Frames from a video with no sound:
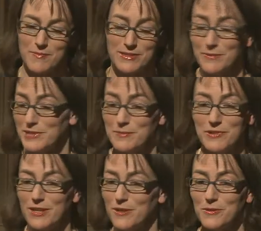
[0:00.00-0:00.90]

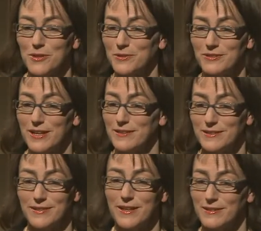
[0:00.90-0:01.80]
sometimes they don't coincide, and
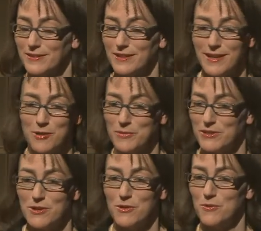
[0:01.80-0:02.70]
the science can help
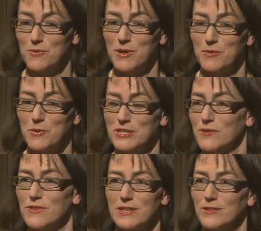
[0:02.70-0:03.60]
you know, well,
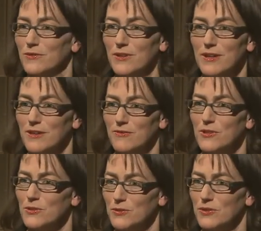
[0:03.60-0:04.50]
which of these
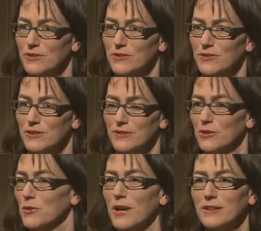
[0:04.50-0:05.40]
views is
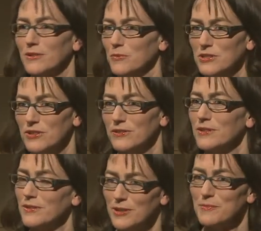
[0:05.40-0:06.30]
correct and which
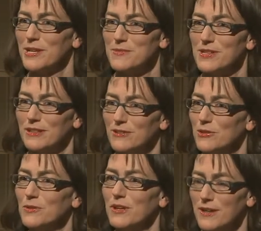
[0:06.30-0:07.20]
isn't. Sometimes they
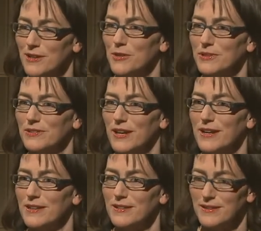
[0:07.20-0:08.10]
do
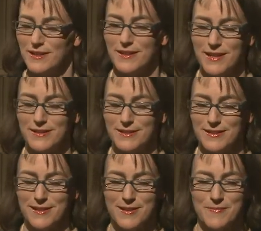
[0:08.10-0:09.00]
coincide, and
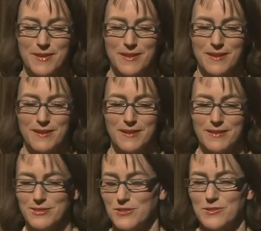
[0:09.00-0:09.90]

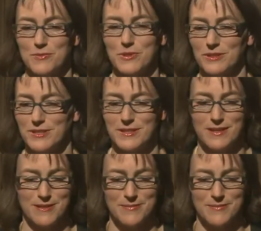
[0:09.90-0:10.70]
that's just a really